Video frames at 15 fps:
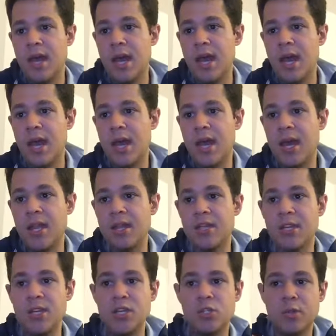and
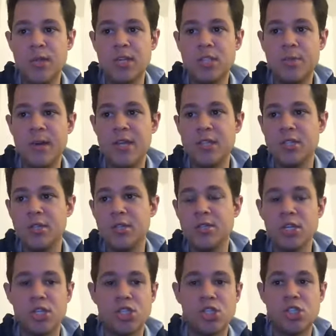the drink specials
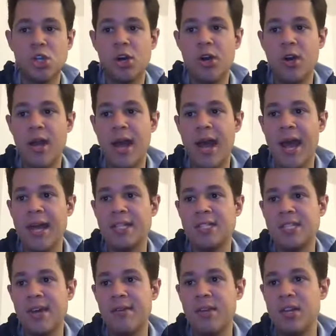start at
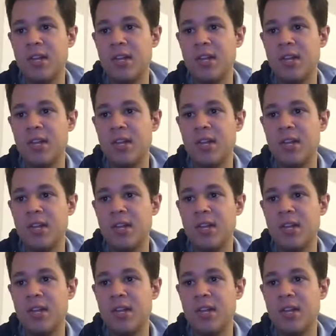7.